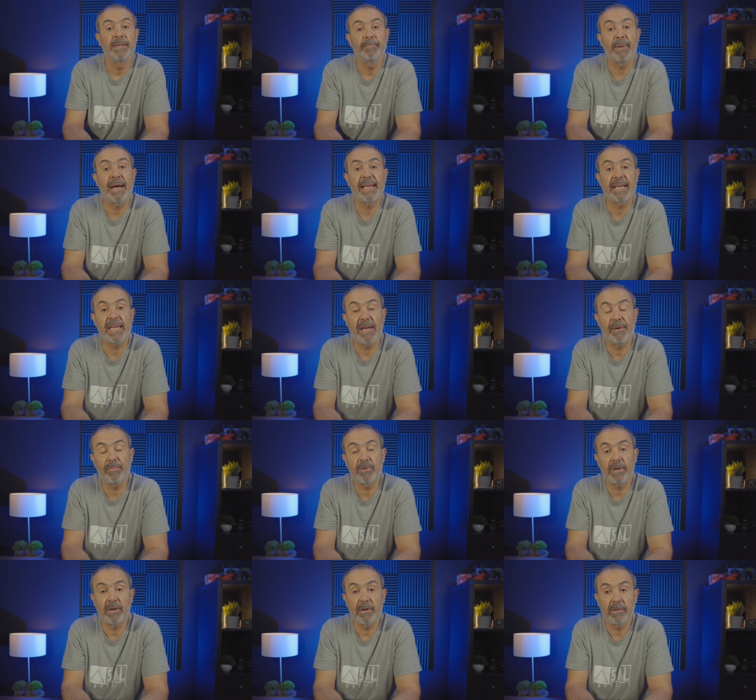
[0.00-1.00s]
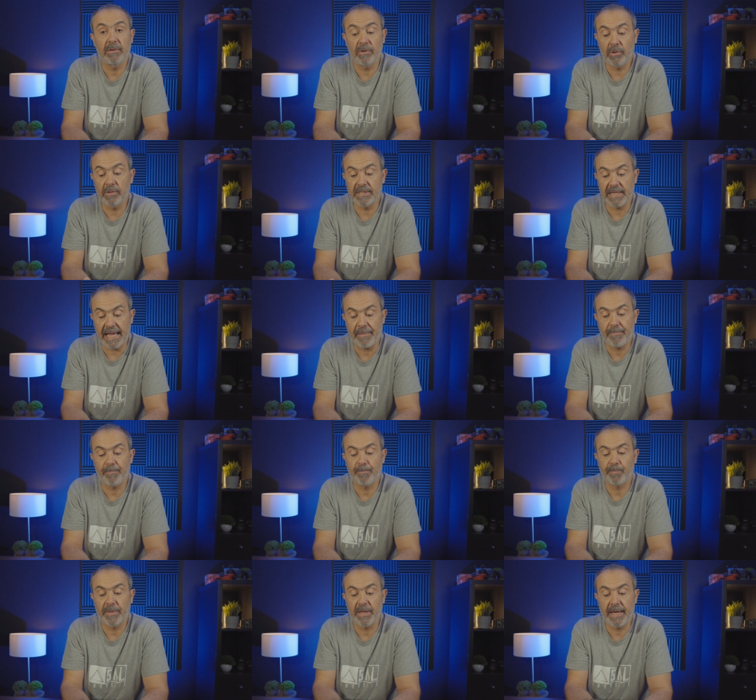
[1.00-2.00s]
my camera all time
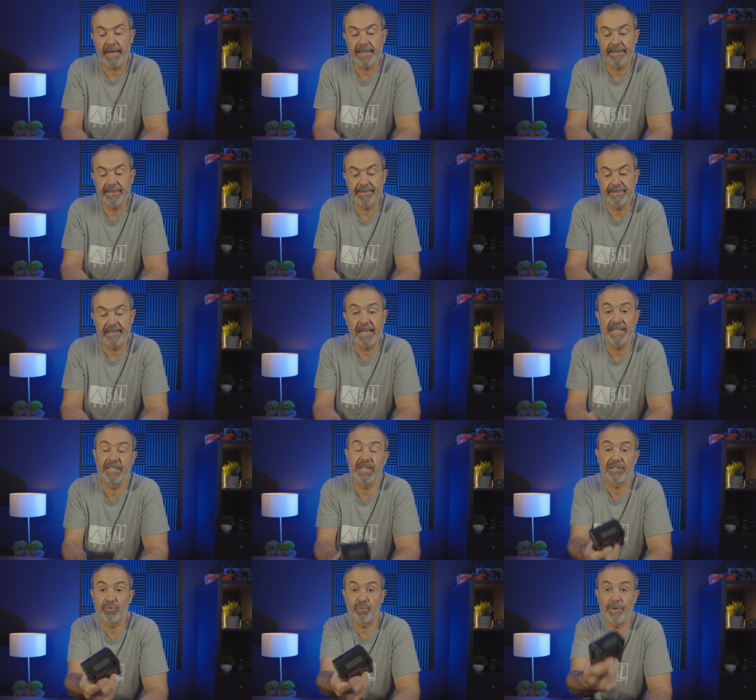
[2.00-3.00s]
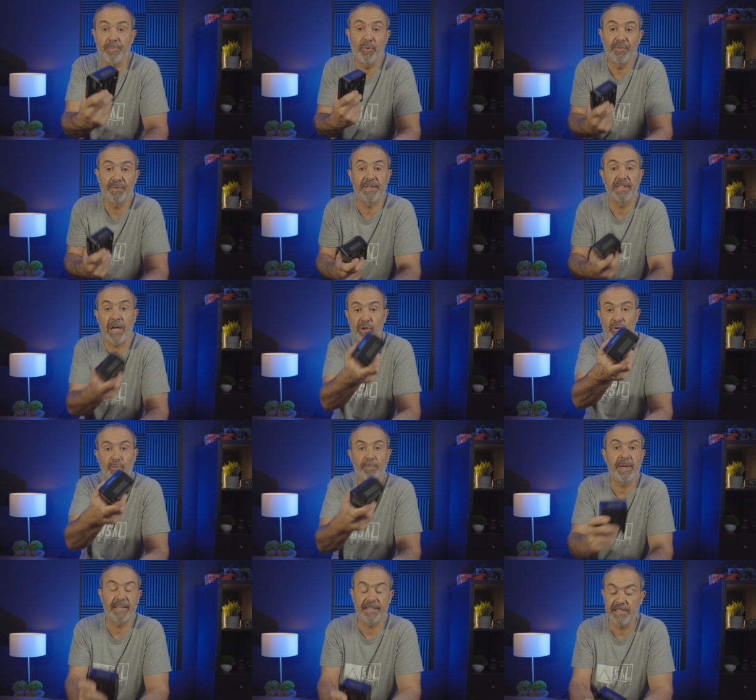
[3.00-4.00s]
and I just remove it now to
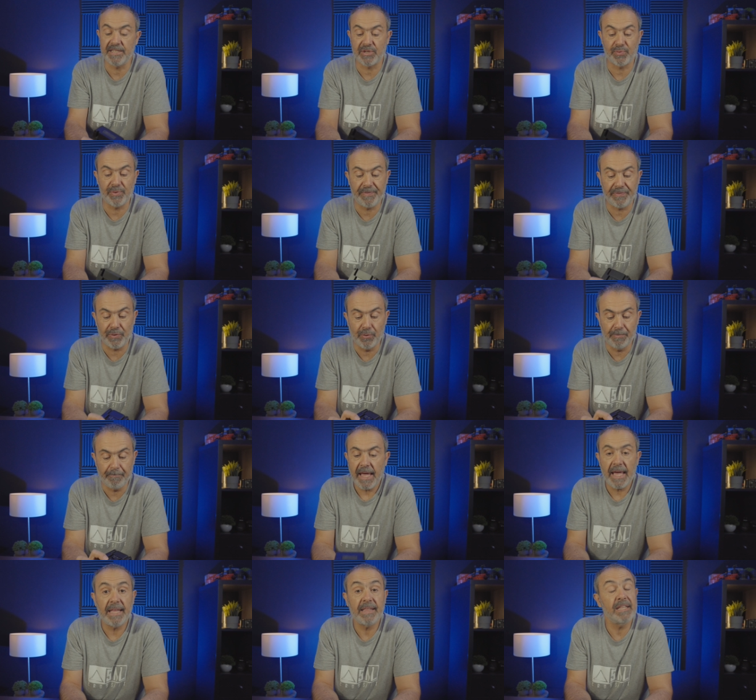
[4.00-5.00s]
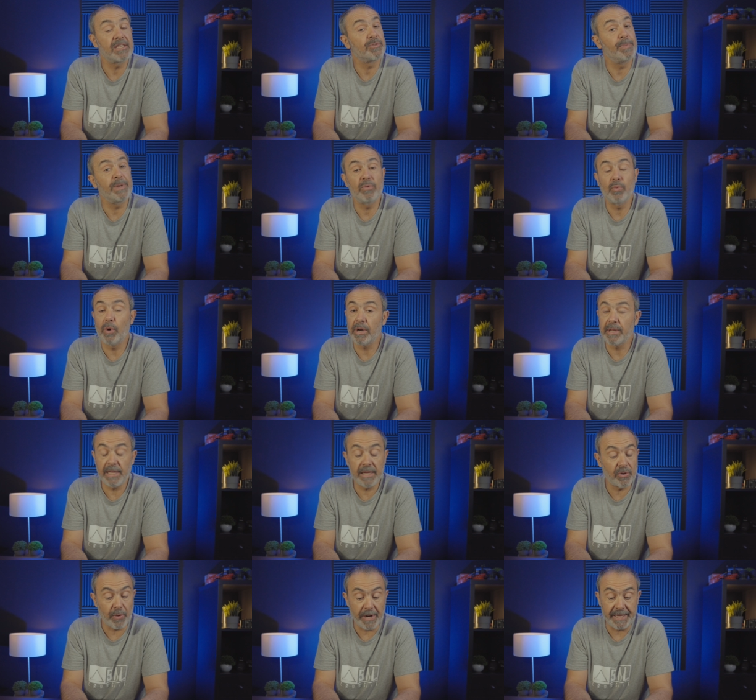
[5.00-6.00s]
make this review and it's been
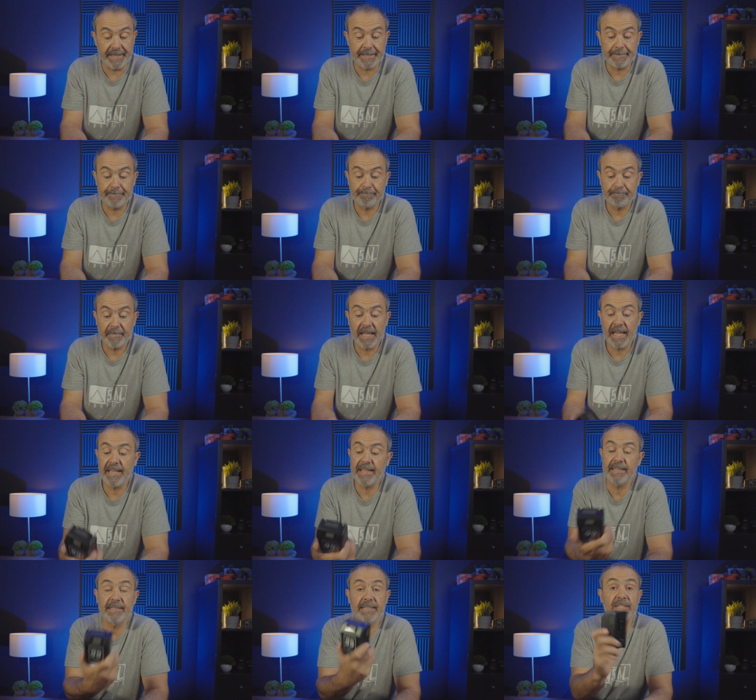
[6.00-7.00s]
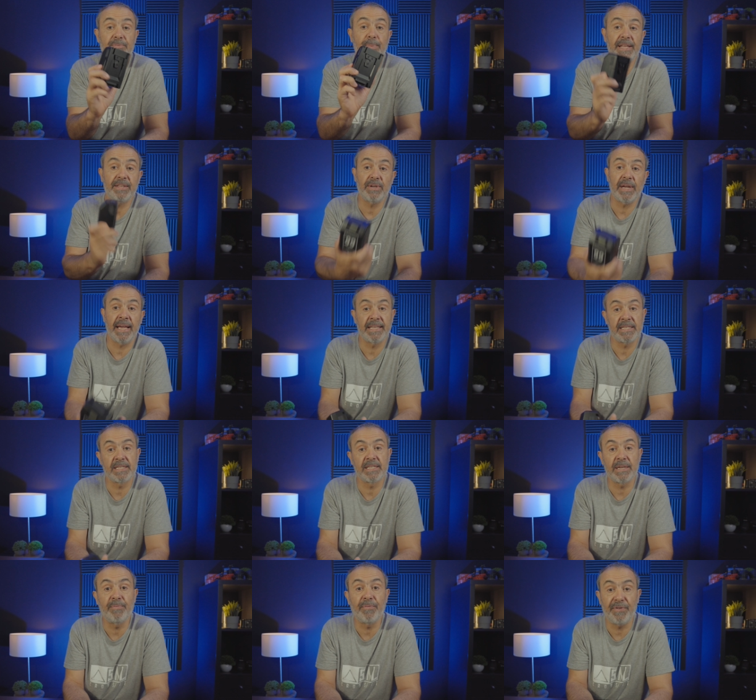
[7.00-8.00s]
working great. And this battery has
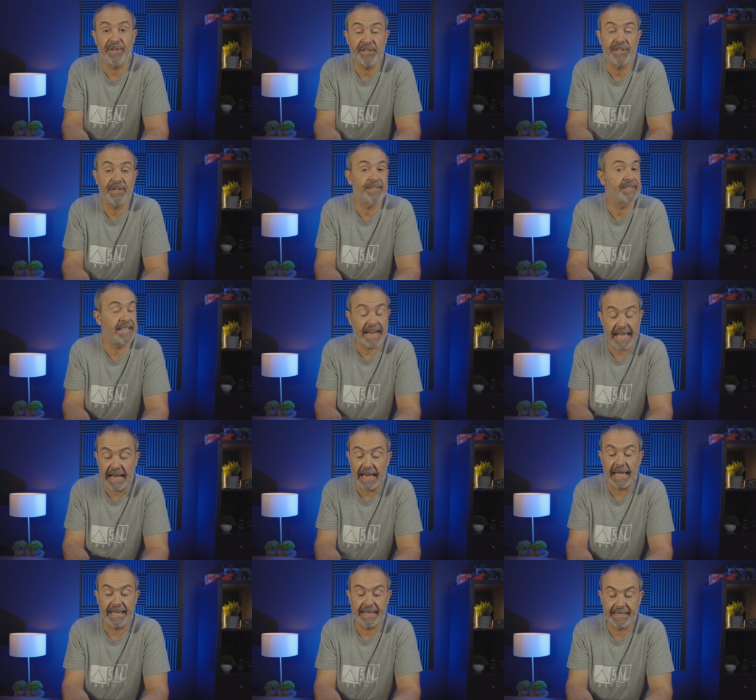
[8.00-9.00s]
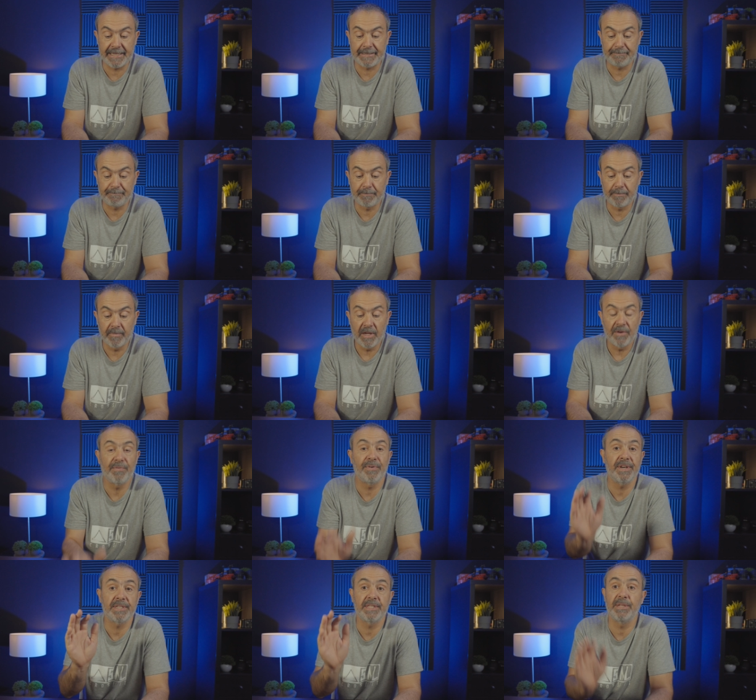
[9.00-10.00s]
some features that I like.
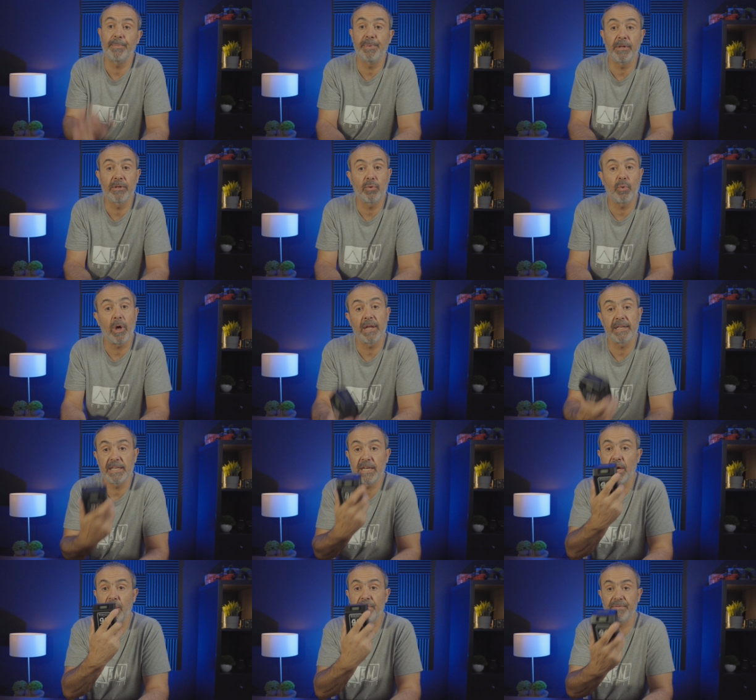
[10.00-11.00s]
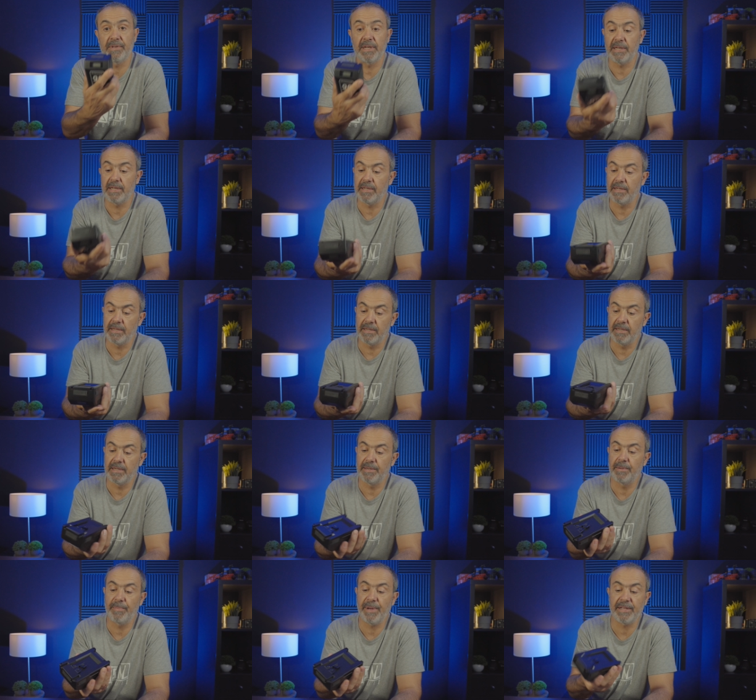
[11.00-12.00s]
First, the build quality of the
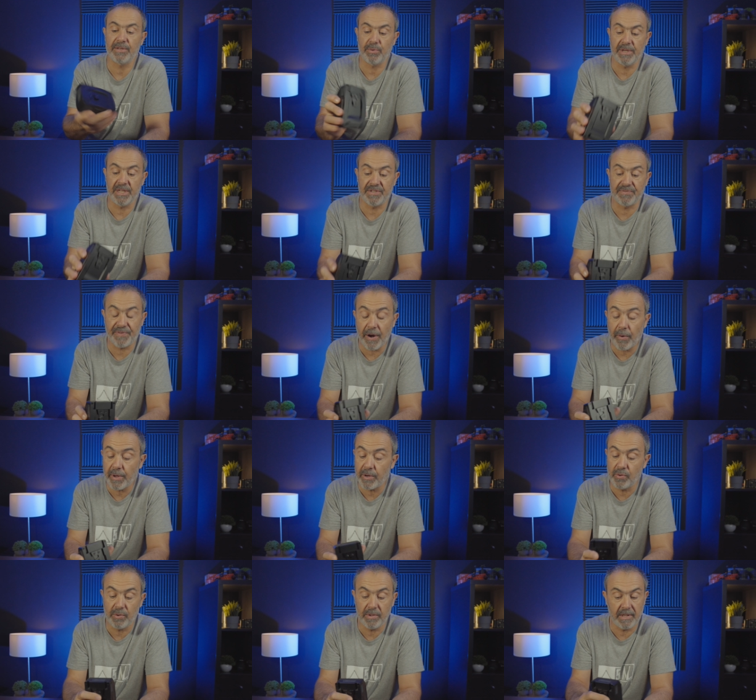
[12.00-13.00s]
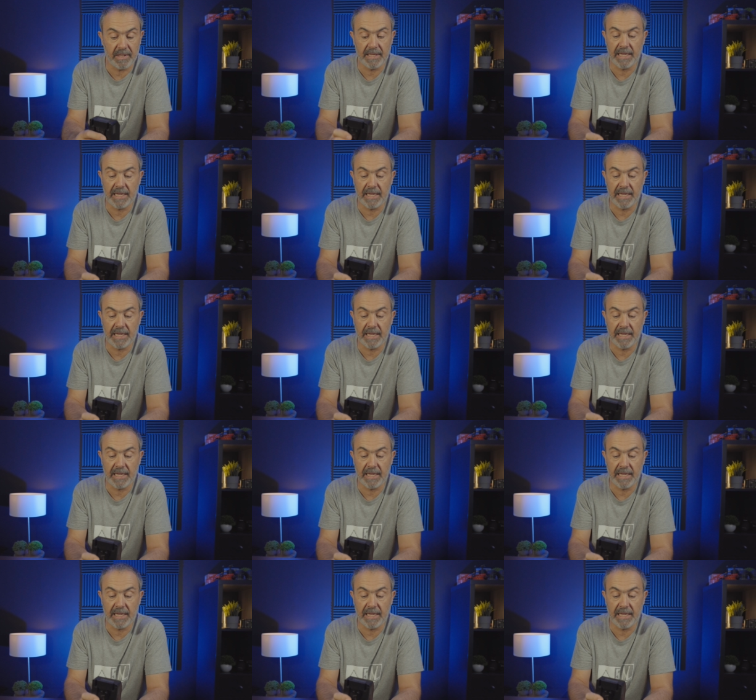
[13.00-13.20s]
battery is very good.